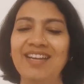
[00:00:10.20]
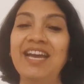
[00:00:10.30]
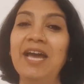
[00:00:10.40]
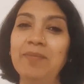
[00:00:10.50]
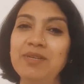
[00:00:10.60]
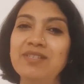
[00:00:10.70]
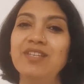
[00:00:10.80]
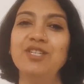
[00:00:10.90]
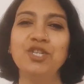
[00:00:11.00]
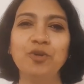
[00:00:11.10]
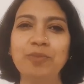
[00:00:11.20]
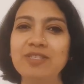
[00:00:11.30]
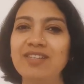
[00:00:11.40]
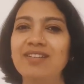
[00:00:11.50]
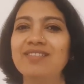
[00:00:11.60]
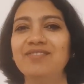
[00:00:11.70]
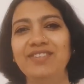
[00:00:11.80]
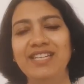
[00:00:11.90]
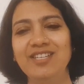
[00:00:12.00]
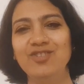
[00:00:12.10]
Hemis Shukpa Chan
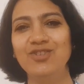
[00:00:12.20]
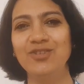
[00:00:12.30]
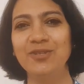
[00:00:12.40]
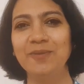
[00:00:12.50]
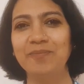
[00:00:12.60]
village.